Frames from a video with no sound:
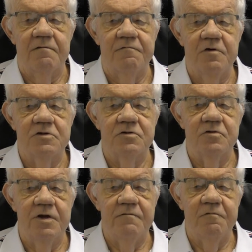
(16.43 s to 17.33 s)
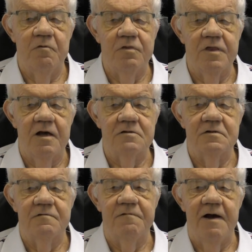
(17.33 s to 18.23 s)
the first
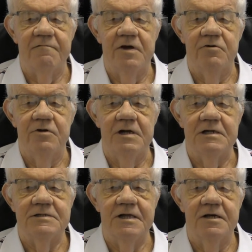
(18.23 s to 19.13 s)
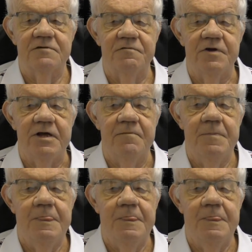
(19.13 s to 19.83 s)
34,500 is tax-free.